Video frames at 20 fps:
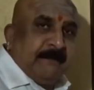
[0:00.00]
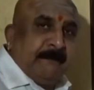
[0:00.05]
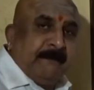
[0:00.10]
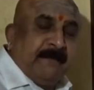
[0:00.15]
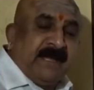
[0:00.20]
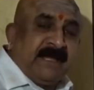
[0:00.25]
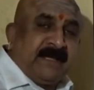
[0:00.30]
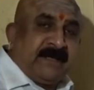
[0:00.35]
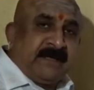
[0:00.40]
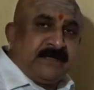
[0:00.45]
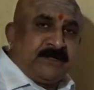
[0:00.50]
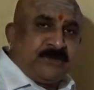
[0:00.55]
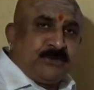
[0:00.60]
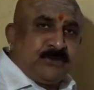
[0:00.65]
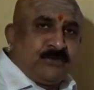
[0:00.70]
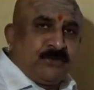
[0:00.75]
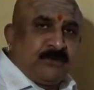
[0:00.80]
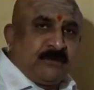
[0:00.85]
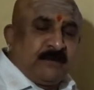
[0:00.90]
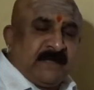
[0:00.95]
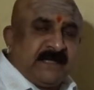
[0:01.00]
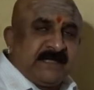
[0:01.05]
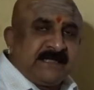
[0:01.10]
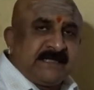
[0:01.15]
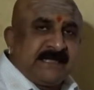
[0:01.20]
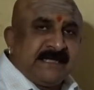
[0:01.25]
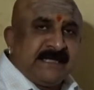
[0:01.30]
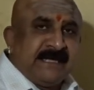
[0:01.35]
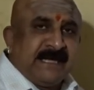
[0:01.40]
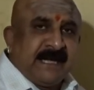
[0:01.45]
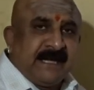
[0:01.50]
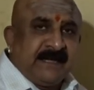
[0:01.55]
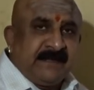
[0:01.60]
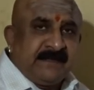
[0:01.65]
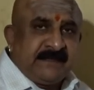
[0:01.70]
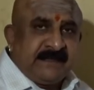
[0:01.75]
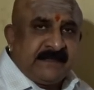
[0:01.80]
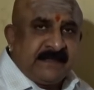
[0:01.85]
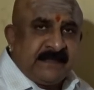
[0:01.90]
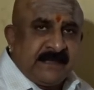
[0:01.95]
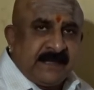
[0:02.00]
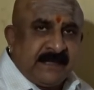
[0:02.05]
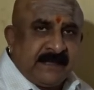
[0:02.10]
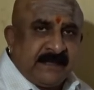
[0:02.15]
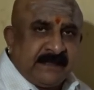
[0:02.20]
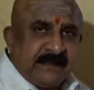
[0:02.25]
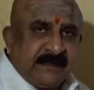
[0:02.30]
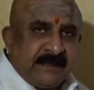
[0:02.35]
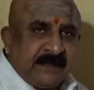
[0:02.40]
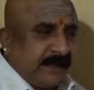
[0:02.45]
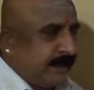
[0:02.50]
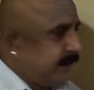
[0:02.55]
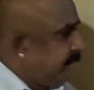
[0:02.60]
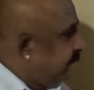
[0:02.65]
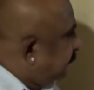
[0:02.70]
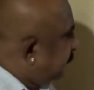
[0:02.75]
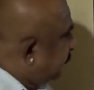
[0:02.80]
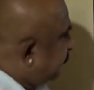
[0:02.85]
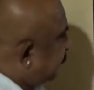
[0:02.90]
marriage took place in 1999,